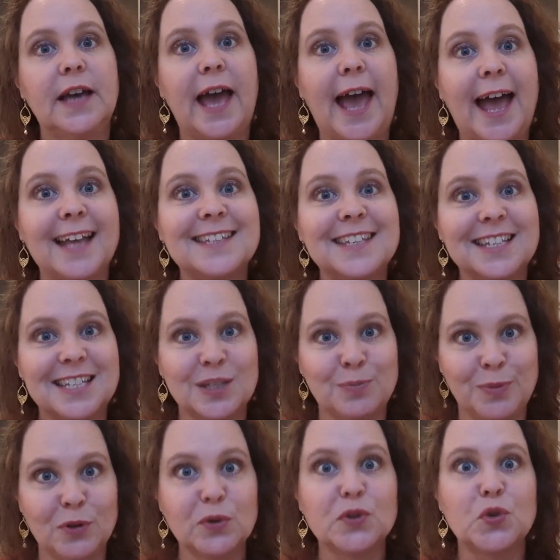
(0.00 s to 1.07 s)
as a
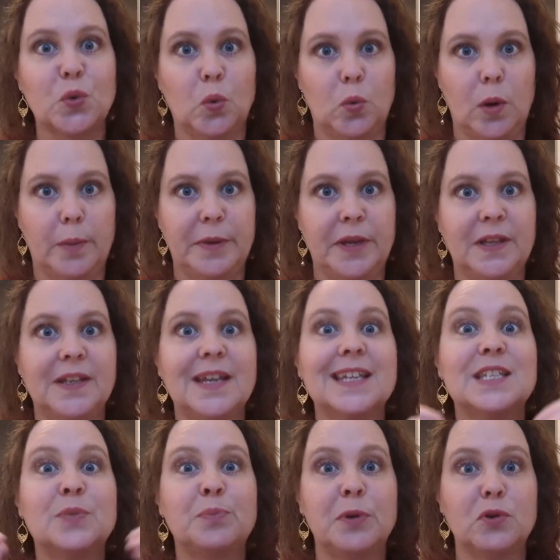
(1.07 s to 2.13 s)
spiritual woman, a
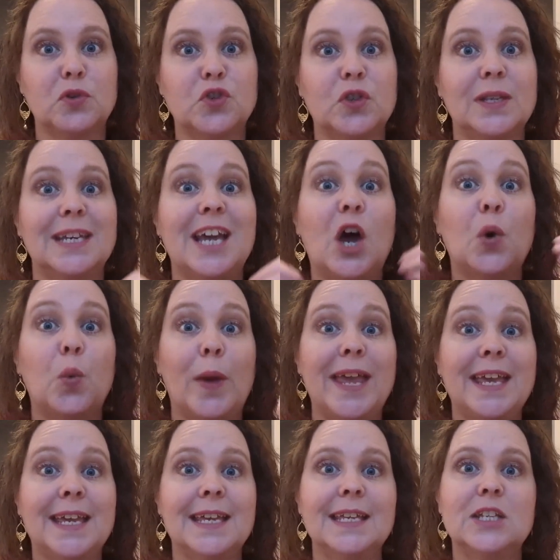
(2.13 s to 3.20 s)
spiritually
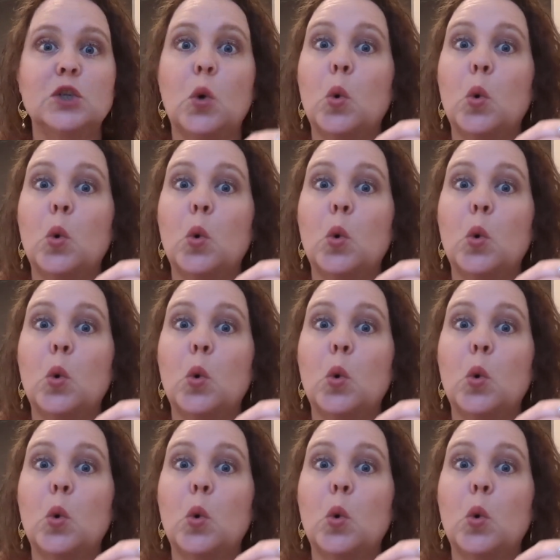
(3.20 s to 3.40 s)
awakened